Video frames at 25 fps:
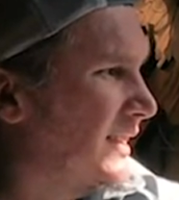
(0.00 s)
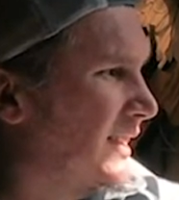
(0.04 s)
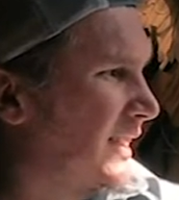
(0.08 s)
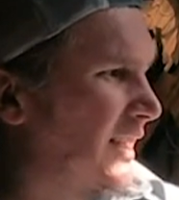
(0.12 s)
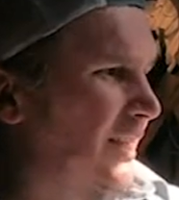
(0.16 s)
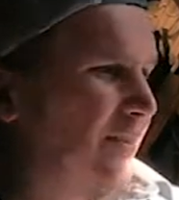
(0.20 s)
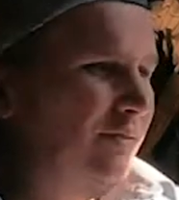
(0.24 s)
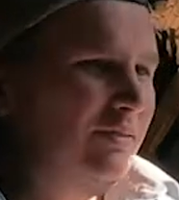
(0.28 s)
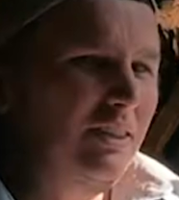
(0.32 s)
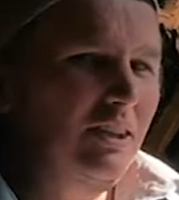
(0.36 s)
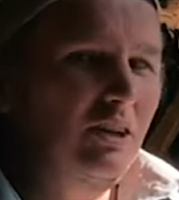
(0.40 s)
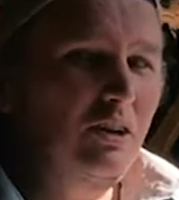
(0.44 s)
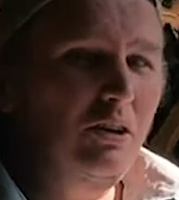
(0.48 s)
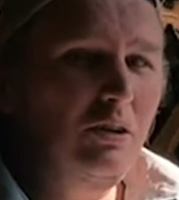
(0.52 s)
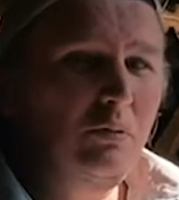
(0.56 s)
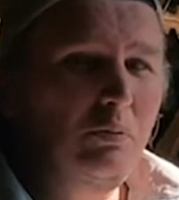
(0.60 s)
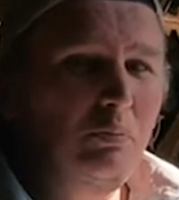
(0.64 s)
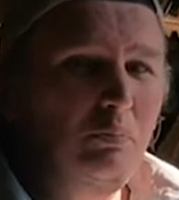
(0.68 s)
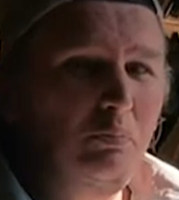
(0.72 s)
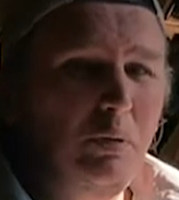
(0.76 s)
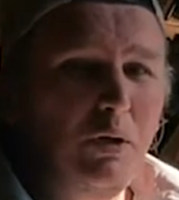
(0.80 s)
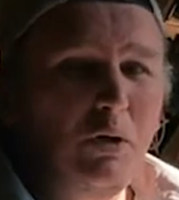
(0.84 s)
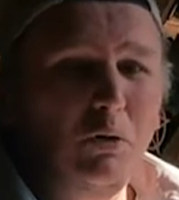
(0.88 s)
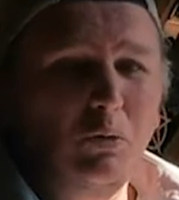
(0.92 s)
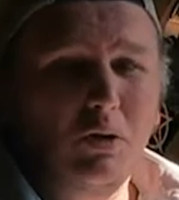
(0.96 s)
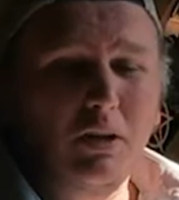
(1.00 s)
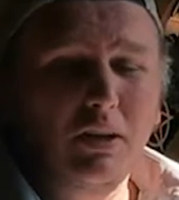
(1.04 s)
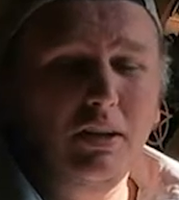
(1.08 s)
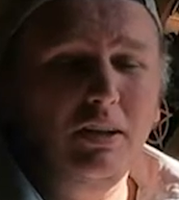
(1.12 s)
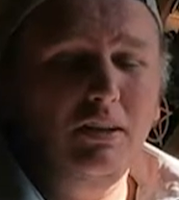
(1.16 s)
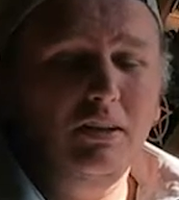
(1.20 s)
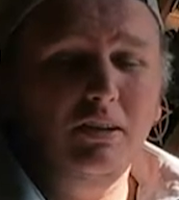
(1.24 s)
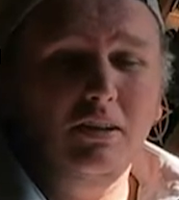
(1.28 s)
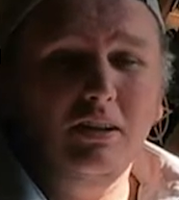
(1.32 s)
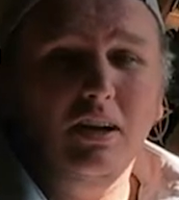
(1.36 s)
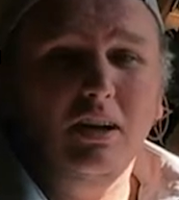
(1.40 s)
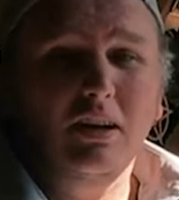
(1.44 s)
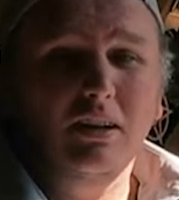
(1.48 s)
and if they'll be willing
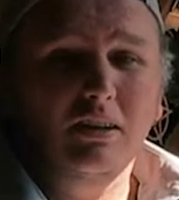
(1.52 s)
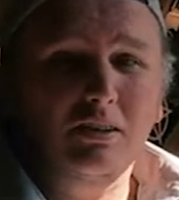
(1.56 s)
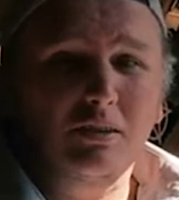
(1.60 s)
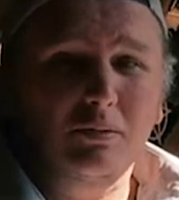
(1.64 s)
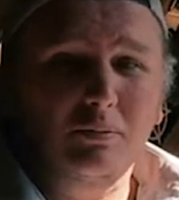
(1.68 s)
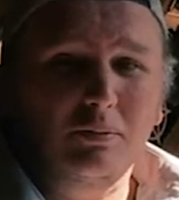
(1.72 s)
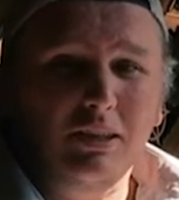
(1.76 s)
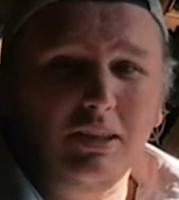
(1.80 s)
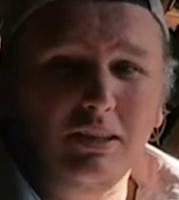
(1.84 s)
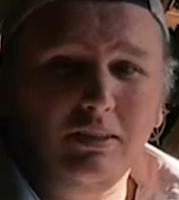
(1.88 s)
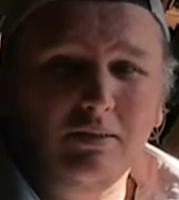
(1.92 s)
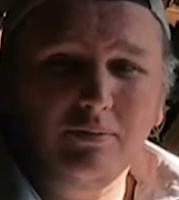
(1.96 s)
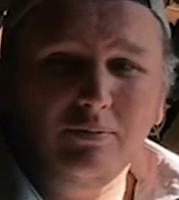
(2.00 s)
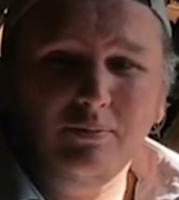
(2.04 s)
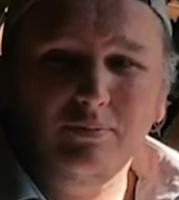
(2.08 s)
to talk to me.